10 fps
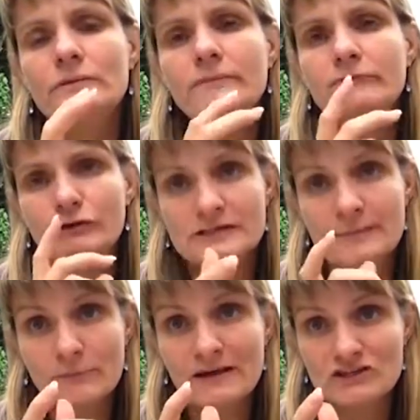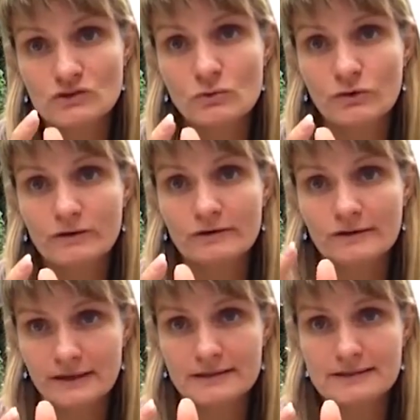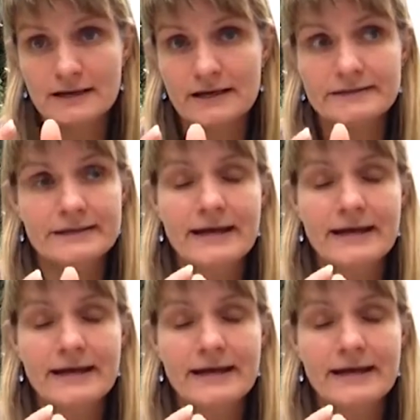for example, my sword that I designed,